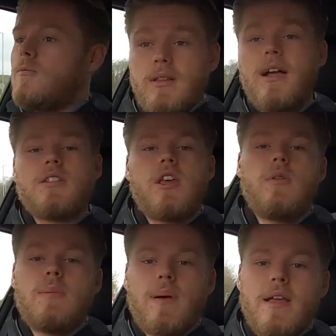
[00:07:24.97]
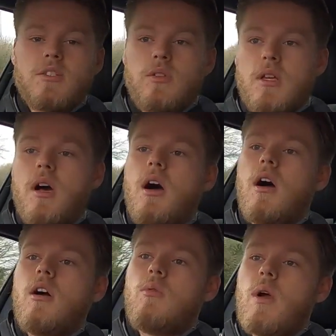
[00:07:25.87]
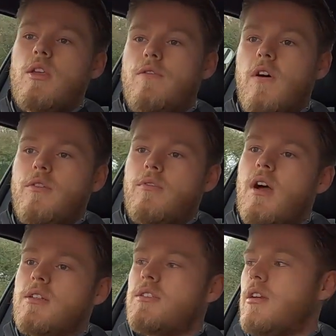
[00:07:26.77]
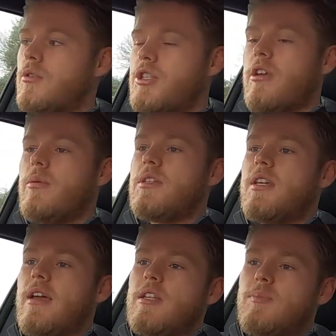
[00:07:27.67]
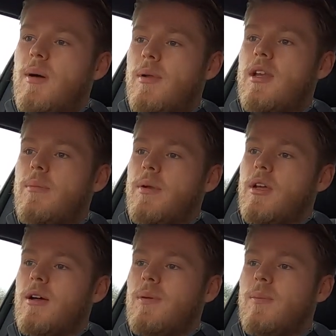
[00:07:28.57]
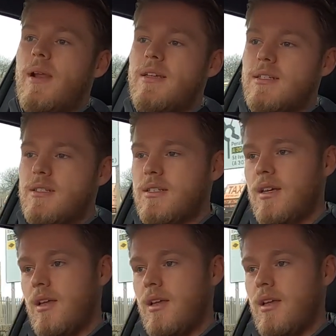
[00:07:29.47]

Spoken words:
And that is the only place on the car where you find rust, and I'll show you in a second. It's bubbling up in a couple of places.